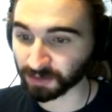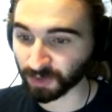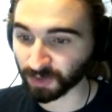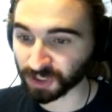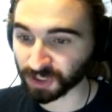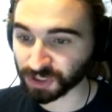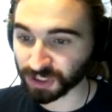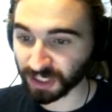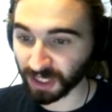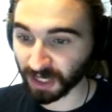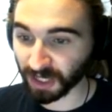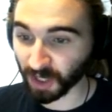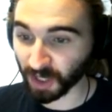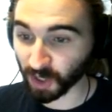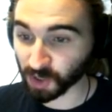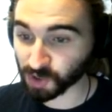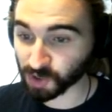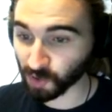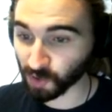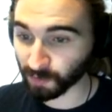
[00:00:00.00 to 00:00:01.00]
In which
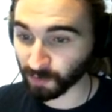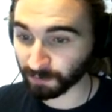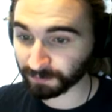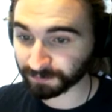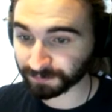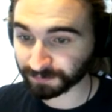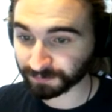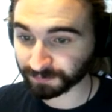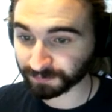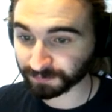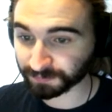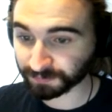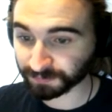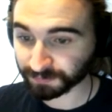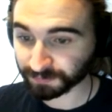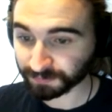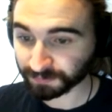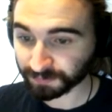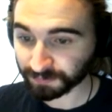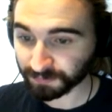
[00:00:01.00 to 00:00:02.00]
case,
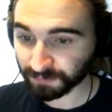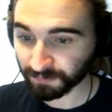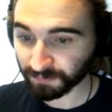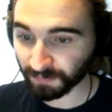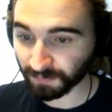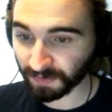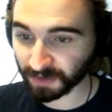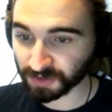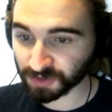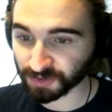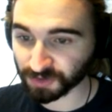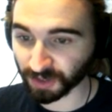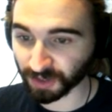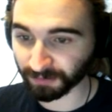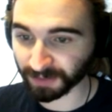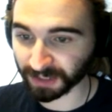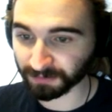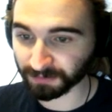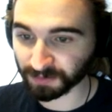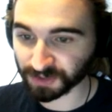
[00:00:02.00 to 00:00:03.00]
let's try
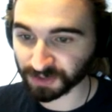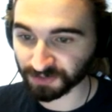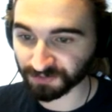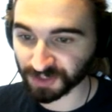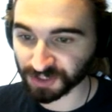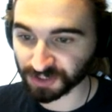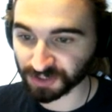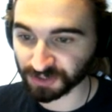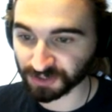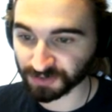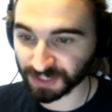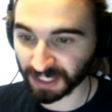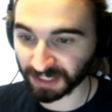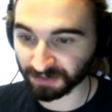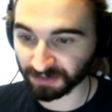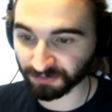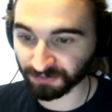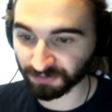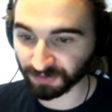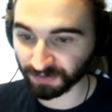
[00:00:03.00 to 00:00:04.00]
and make the most efficient use
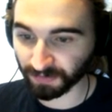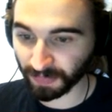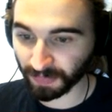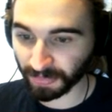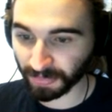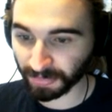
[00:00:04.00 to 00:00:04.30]
out of